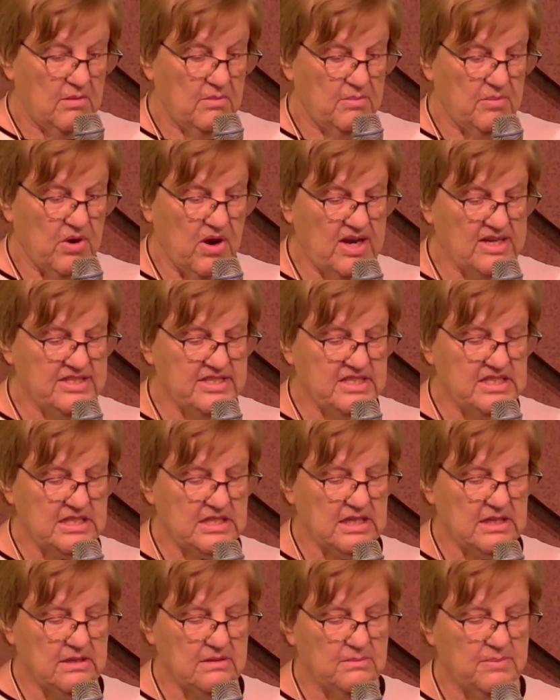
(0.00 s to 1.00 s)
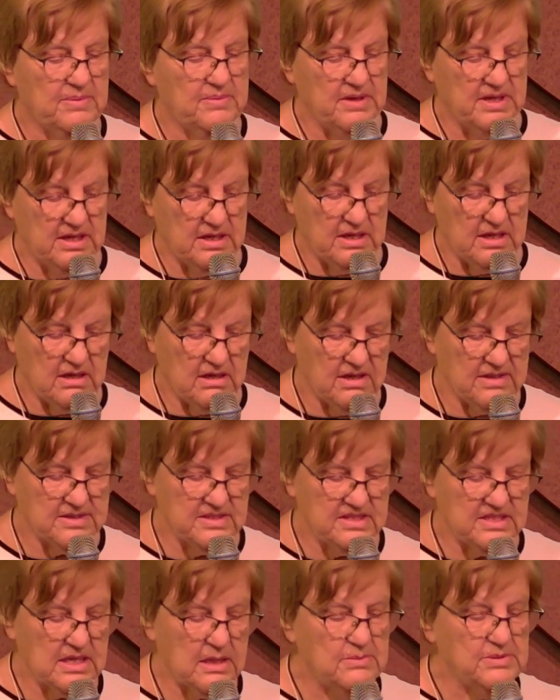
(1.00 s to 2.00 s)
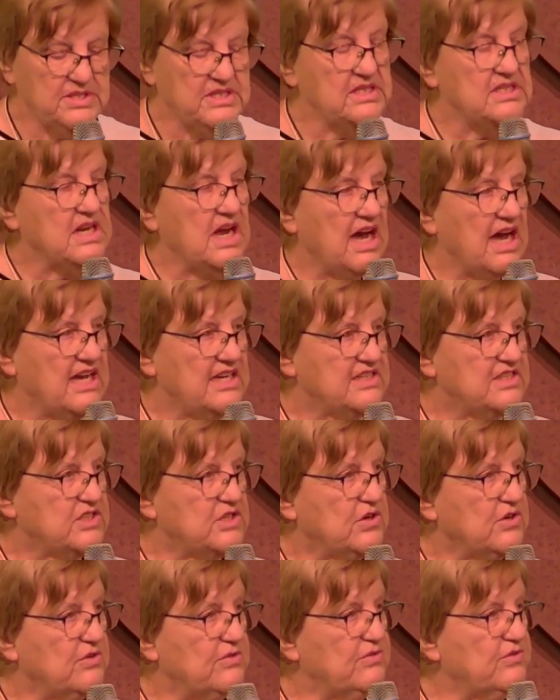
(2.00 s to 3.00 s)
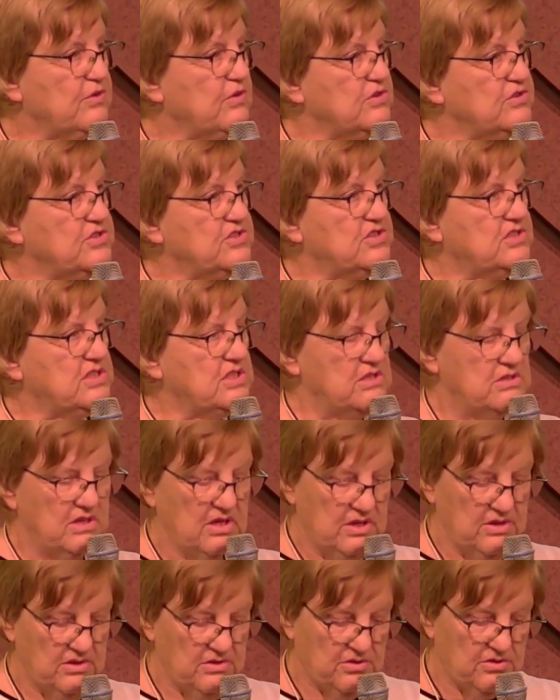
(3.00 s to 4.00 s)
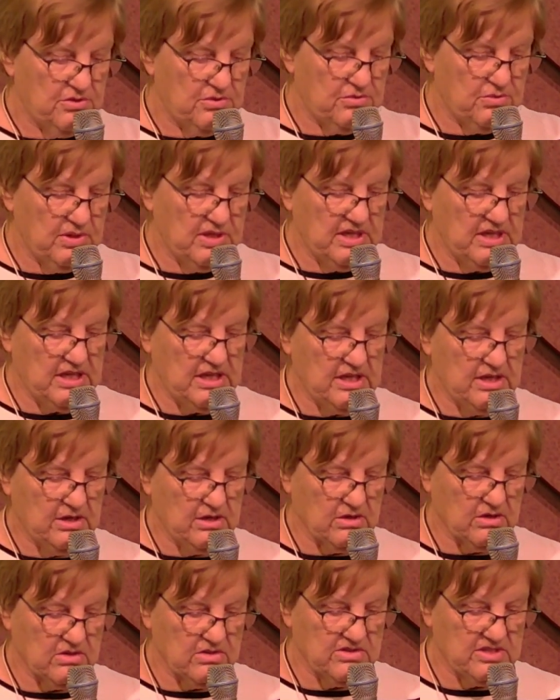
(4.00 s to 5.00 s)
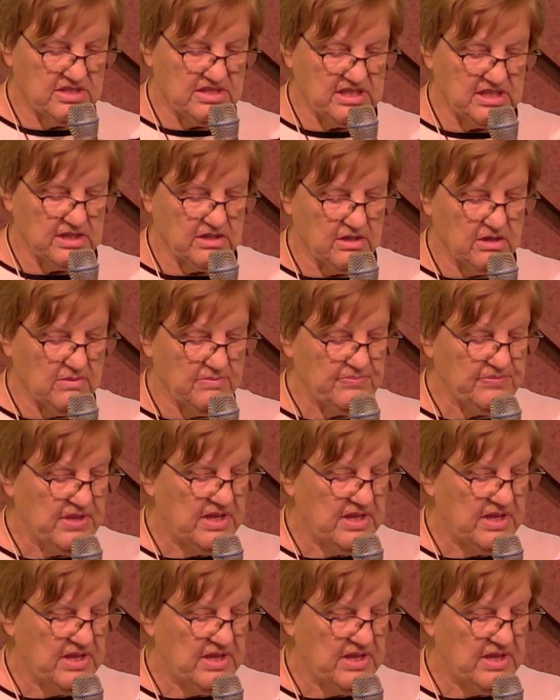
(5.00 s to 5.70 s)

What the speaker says: Boston subsidized her first 3 years here,